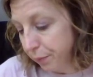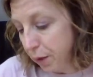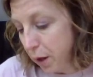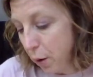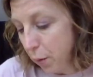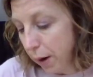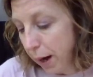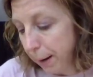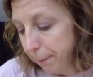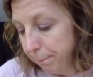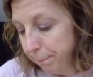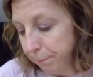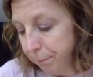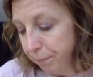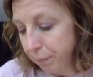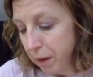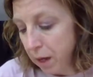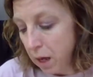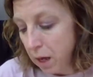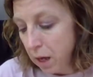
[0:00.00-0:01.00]
Okay,
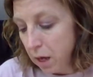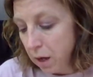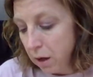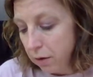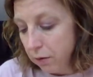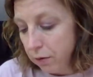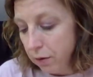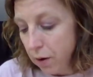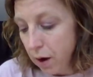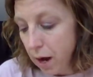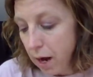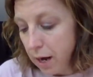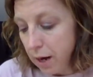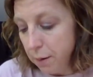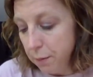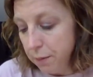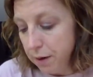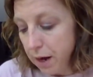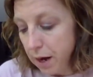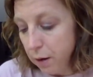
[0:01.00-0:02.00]
so I
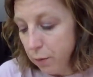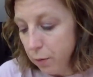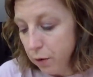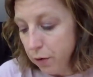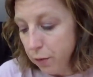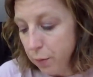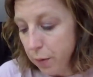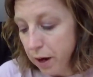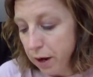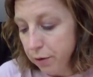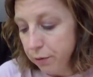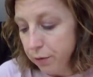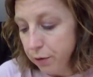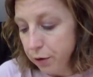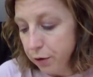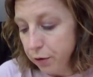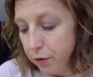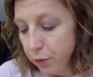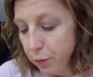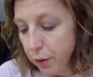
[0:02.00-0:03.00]
am done with my
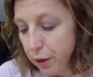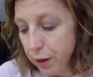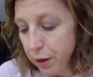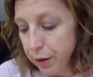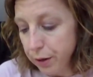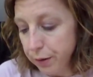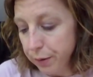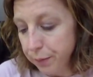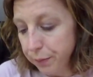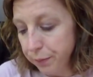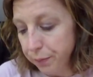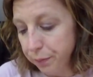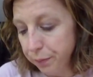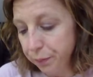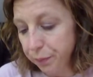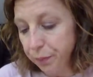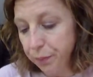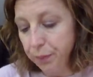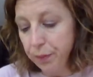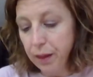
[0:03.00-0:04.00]
first word.
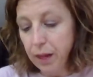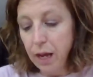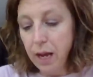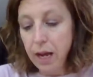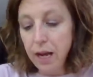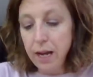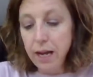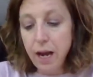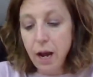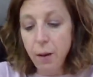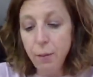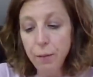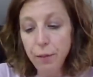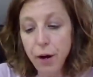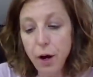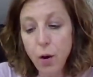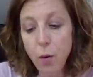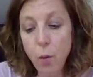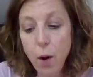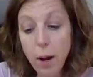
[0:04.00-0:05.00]
Now, I'm
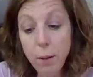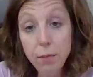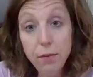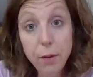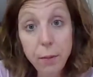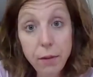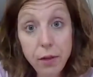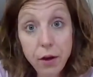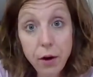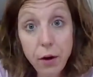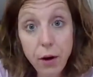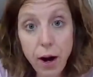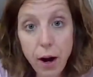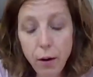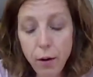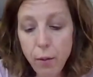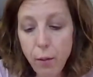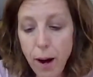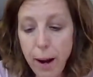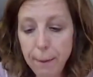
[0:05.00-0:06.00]
going to wipe some of the
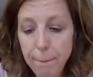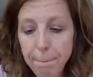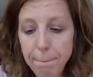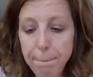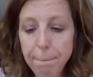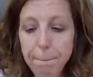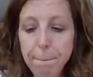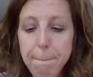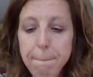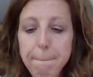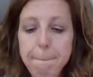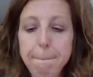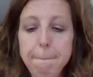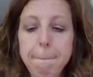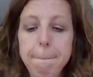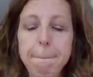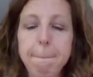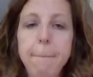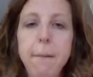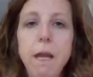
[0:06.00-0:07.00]
crown away
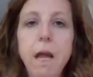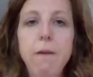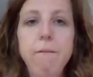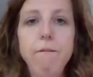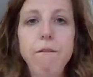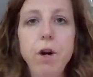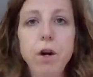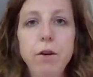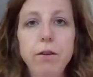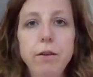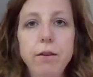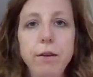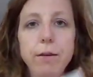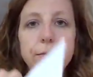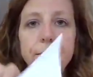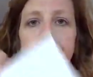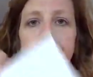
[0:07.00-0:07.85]
first.